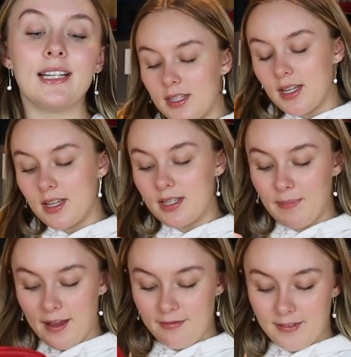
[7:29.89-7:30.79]
This is
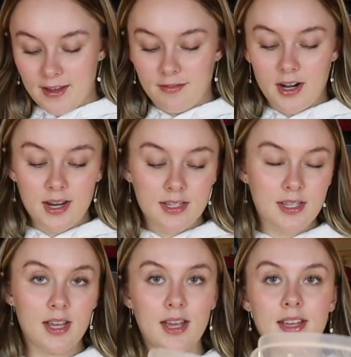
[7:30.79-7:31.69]
my favorite
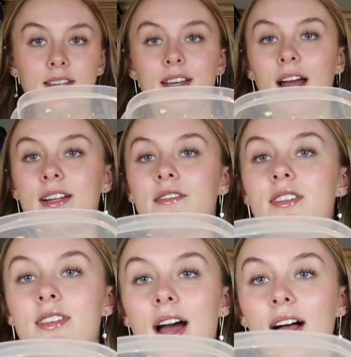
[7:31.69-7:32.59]
kind of
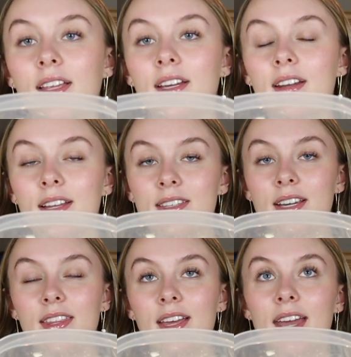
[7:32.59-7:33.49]
salad. It's
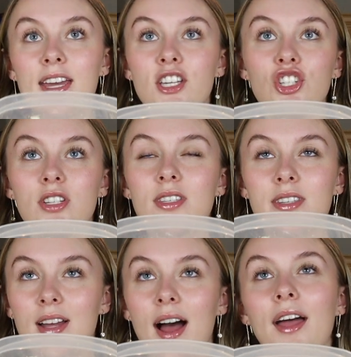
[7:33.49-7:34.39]
like the Asian
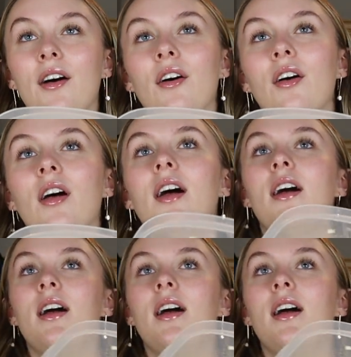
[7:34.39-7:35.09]
style